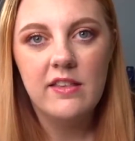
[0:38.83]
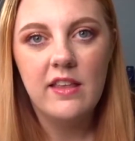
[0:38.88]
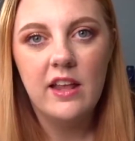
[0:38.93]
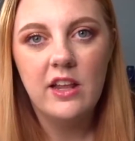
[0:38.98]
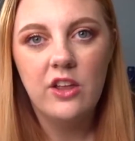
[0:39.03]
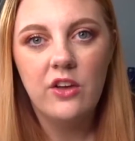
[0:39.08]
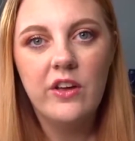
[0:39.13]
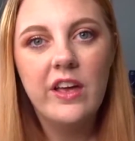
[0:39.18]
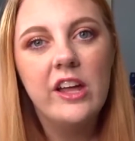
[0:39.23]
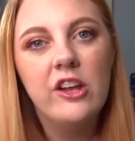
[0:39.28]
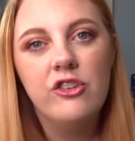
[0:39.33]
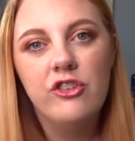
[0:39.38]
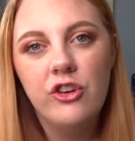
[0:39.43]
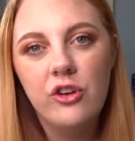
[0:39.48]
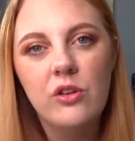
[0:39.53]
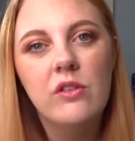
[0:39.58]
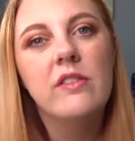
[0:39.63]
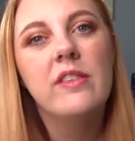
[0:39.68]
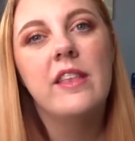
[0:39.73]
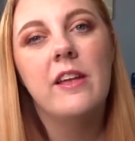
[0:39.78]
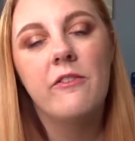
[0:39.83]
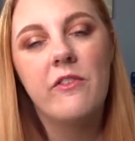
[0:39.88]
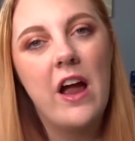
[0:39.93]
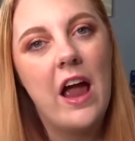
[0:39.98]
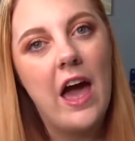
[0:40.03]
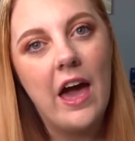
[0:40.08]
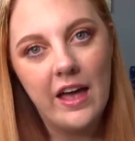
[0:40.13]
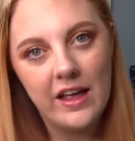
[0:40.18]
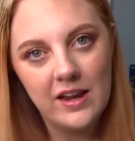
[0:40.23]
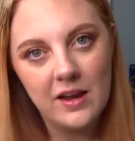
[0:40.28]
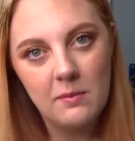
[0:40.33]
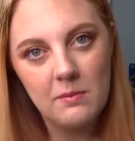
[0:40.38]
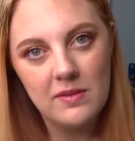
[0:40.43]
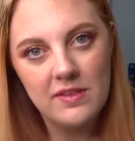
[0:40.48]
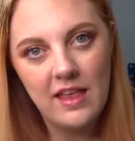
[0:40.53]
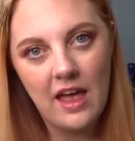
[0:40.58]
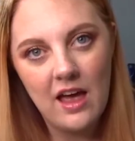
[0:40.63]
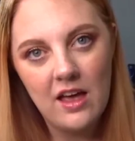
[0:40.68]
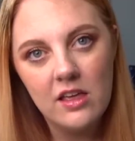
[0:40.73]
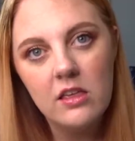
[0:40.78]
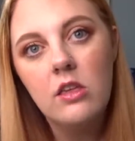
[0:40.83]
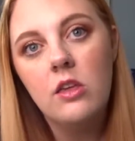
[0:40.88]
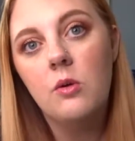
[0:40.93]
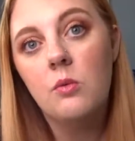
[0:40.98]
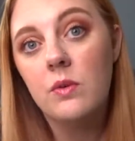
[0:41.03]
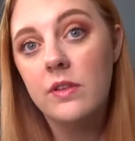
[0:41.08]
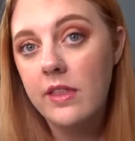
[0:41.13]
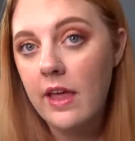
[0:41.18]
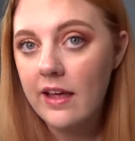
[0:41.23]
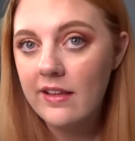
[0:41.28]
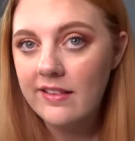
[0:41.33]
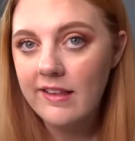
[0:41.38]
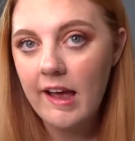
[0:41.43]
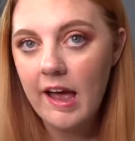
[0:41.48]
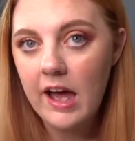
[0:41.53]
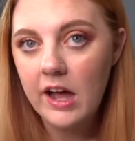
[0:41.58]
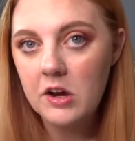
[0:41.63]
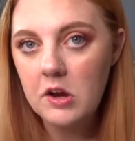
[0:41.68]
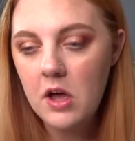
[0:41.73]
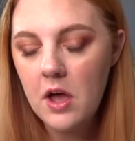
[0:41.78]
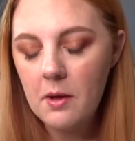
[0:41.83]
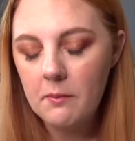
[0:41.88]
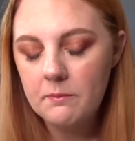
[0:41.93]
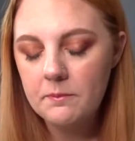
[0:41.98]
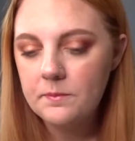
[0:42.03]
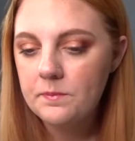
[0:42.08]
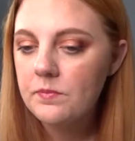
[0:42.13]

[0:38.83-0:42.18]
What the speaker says: And you can choose different items that you would like to add on.